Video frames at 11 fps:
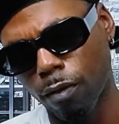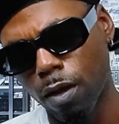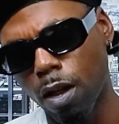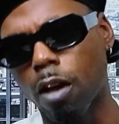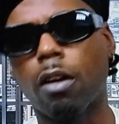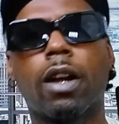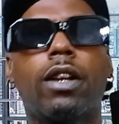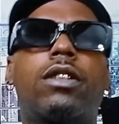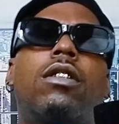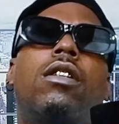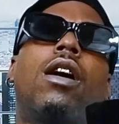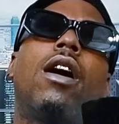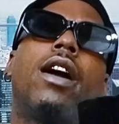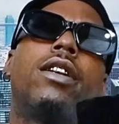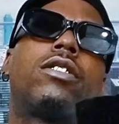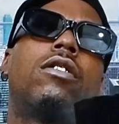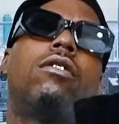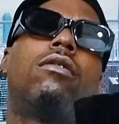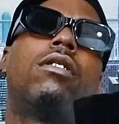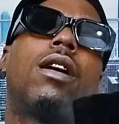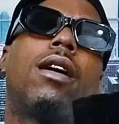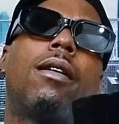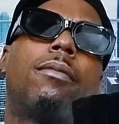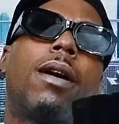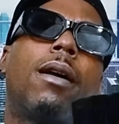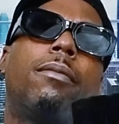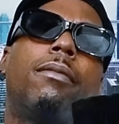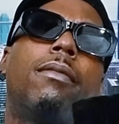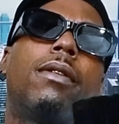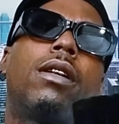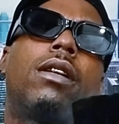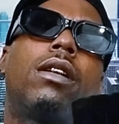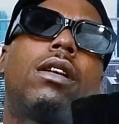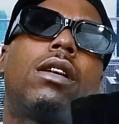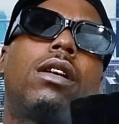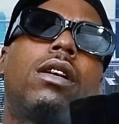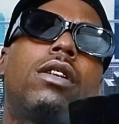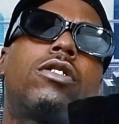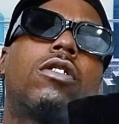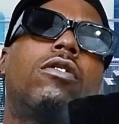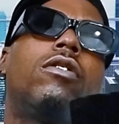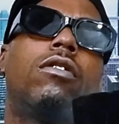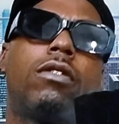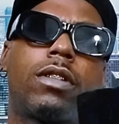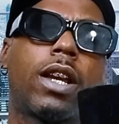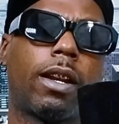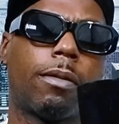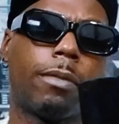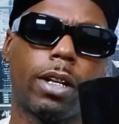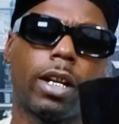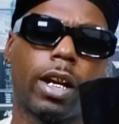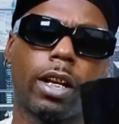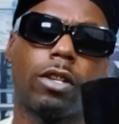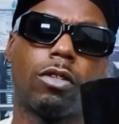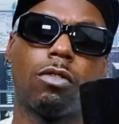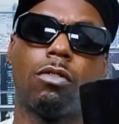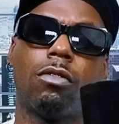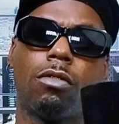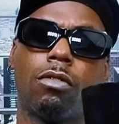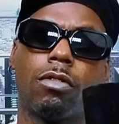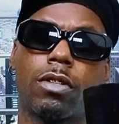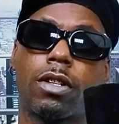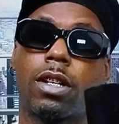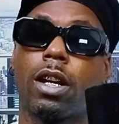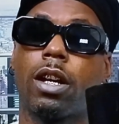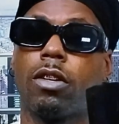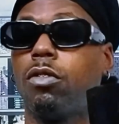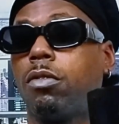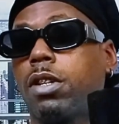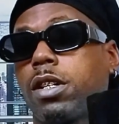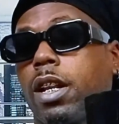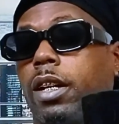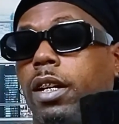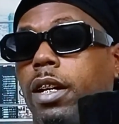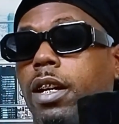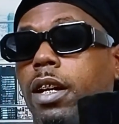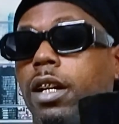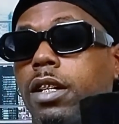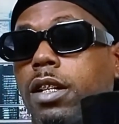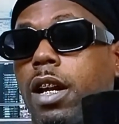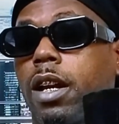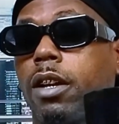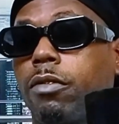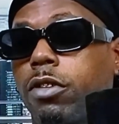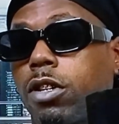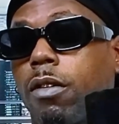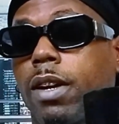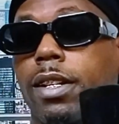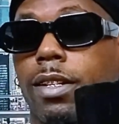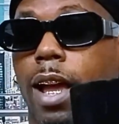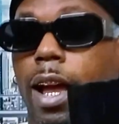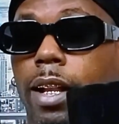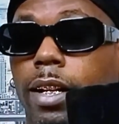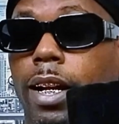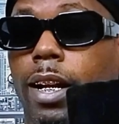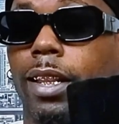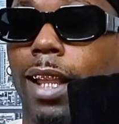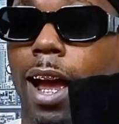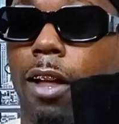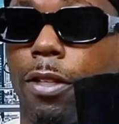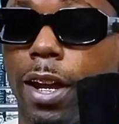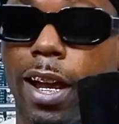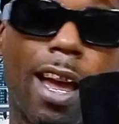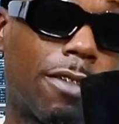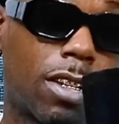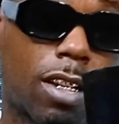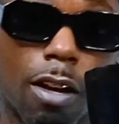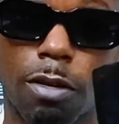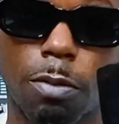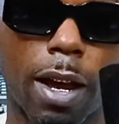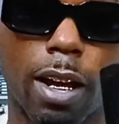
Okay, so all right, so I'm so you telling me that you said you were telling the kids that it was anxiety and now they have a soft spot?